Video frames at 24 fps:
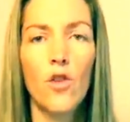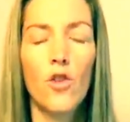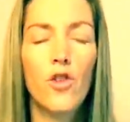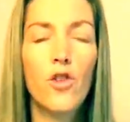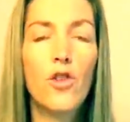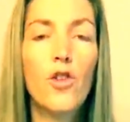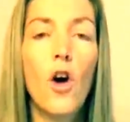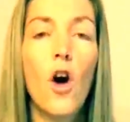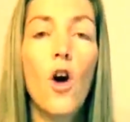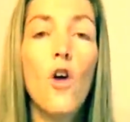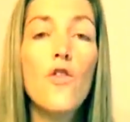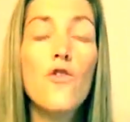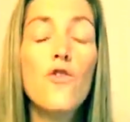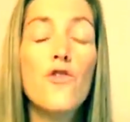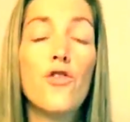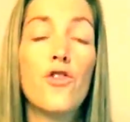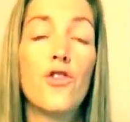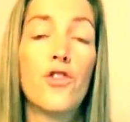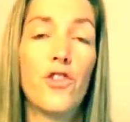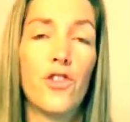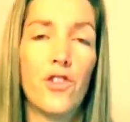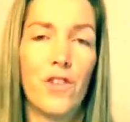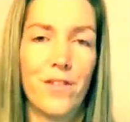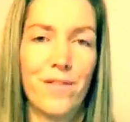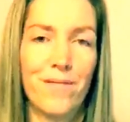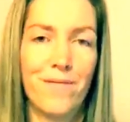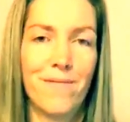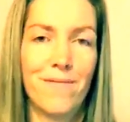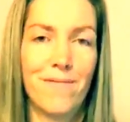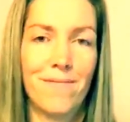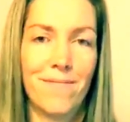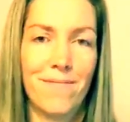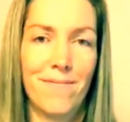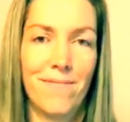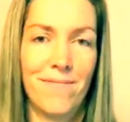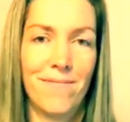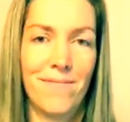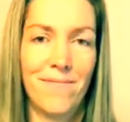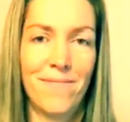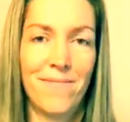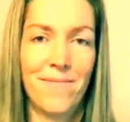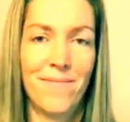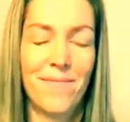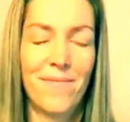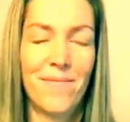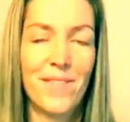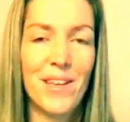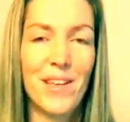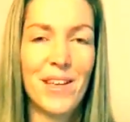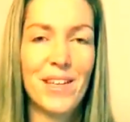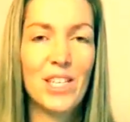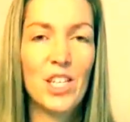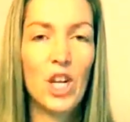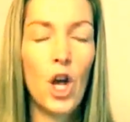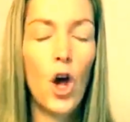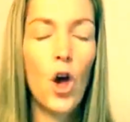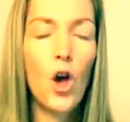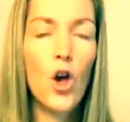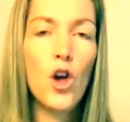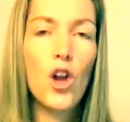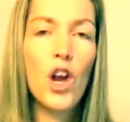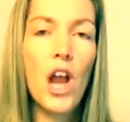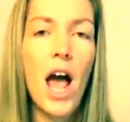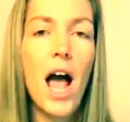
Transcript: Don't turn